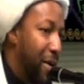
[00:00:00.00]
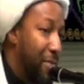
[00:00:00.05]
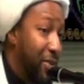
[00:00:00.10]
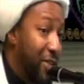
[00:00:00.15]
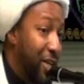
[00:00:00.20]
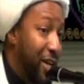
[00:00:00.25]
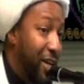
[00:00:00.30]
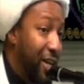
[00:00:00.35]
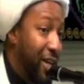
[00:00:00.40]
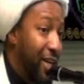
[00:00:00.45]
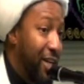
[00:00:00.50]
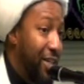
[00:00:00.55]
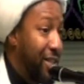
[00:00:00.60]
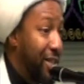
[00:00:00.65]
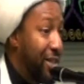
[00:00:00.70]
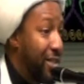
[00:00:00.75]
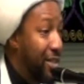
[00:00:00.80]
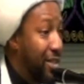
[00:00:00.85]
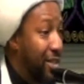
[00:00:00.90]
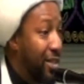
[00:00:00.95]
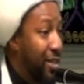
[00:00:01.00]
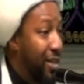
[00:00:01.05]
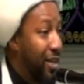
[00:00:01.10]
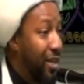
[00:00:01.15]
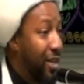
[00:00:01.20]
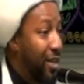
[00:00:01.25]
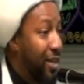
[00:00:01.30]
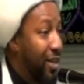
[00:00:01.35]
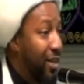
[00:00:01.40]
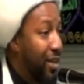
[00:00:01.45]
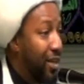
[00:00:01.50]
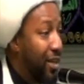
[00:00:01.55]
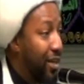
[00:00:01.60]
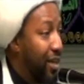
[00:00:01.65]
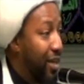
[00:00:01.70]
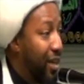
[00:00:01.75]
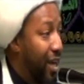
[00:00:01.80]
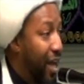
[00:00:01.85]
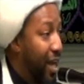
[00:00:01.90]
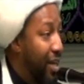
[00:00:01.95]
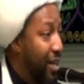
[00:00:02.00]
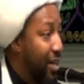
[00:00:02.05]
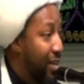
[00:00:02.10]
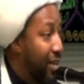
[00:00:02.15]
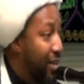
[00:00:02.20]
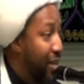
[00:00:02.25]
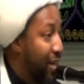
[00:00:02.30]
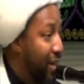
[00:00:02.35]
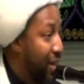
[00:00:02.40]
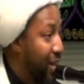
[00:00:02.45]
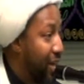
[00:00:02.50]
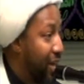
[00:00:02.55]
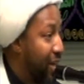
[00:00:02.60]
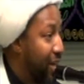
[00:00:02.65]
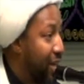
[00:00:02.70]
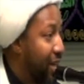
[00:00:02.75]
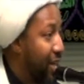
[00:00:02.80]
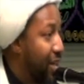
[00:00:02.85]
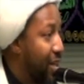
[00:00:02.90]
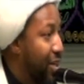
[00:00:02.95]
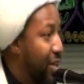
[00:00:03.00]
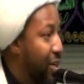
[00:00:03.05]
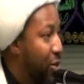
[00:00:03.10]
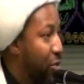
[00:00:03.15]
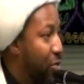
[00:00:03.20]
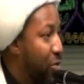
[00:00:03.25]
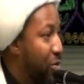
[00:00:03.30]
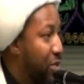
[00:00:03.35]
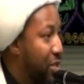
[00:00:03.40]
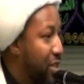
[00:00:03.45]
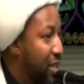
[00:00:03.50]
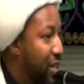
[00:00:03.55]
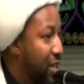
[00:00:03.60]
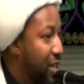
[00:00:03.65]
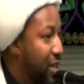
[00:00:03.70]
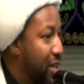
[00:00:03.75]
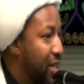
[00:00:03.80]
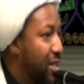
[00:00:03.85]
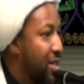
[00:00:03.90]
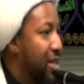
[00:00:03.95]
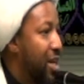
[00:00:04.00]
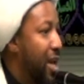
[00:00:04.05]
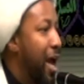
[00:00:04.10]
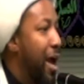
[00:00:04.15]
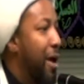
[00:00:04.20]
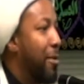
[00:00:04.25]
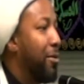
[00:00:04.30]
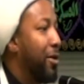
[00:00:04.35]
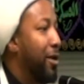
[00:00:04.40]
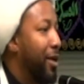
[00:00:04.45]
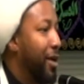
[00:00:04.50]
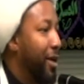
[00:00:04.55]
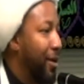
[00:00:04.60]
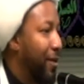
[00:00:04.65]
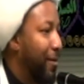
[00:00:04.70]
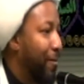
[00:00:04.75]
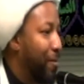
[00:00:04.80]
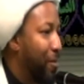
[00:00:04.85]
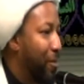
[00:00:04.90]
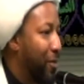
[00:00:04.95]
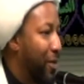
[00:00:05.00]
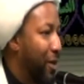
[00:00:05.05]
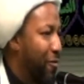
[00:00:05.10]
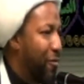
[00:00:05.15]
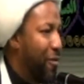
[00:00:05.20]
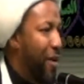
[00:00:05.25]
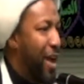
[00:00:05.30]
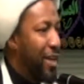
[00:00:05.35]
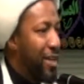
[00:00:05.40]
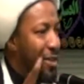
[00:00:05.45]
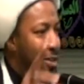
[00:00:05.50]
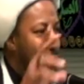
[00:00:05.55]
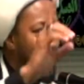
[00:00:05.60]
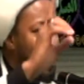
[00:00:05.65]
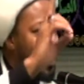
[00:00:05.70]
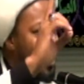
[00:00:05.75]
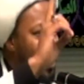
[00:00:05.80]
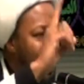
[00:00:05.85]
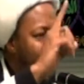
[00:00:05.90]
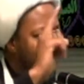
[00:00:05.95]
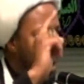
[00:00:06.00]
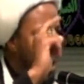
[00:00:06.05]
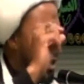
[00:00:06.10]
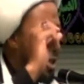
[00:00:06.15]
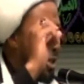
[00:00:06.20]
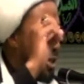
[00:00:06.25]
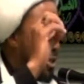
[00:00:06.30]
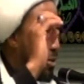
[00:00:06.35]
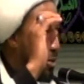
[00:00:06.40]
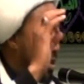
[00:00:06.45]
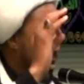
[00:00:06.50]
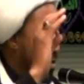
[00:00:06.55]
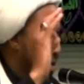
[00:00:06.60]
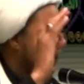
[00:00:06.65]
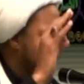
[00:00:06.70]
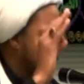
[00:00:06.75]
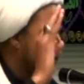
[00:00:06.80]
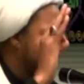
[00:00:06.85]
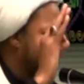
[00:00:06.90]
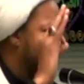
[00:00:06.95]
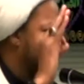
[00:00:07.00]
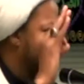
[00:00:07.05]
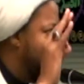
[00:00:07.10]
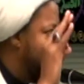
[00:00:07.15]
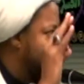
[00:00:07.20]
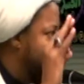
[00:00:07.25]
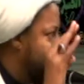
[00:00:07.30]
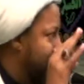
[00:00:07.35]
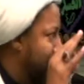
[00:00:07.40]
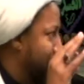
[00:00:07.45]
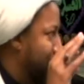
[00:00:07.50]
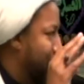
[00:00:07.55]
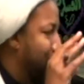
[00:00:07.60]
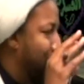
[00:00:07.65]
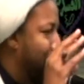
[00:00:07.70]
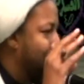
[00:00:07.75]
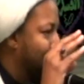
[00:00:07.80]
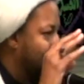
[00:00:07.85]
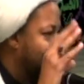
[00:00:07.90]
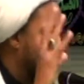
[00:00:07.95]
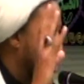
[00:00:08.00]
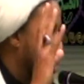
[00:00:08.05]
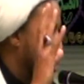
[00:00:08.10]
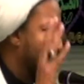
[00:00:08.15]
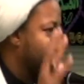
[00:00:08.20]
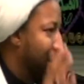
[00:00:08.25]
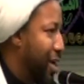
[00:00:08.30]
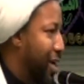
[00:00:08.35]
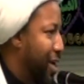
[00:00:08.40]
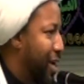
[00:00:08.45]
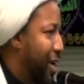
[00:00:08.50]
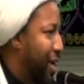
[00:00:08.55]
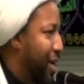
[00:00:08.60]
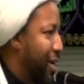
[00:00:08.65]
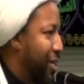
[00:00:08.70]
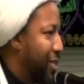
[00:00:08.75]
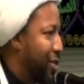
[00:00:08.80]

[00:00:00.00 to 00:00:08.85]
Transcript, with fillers: Imam Sadiq, he says, and you will see this happening. In fact, he says, and he specifically states about this Shia.